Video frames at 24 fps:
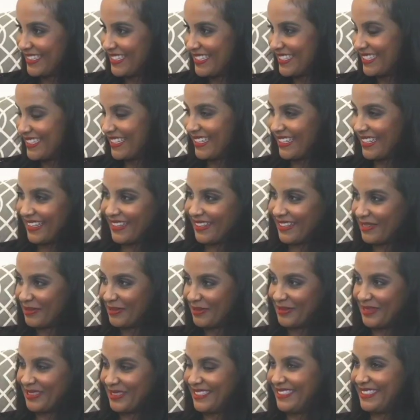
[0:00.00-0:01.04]
see
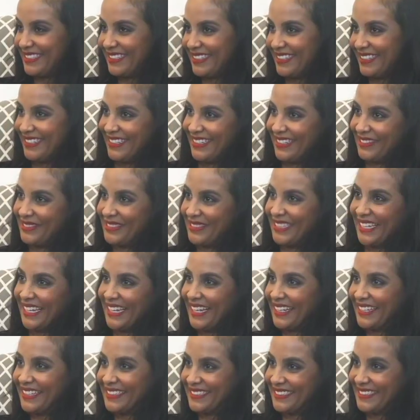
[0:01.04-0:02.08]
those
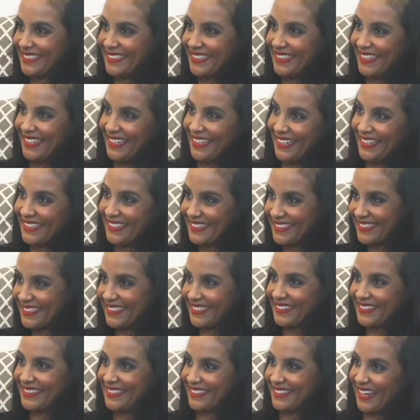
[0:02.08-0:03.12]
eggs
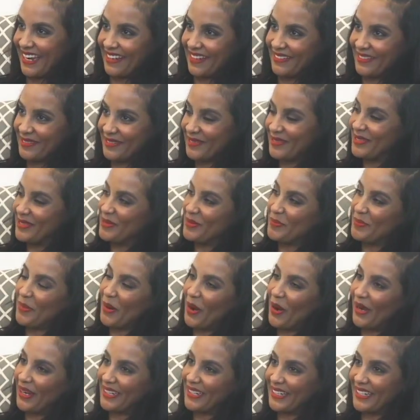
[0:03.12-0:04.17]
sit and
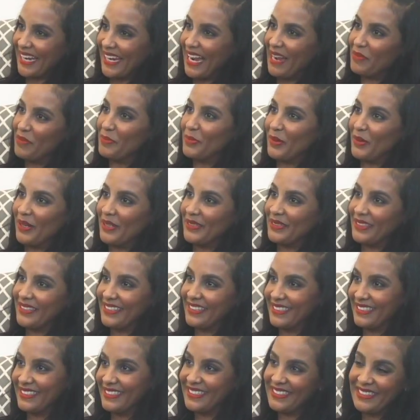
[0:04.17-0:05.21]
spark up on
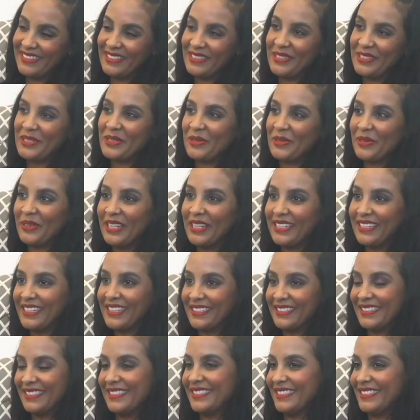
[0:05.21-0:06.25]
the screen.
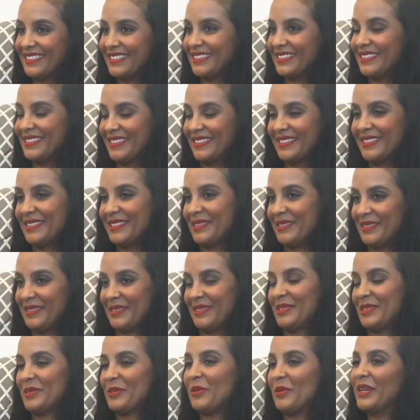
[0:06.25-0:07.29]
It's
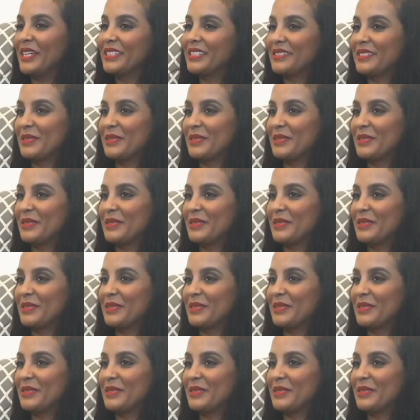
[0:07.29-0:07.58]
quite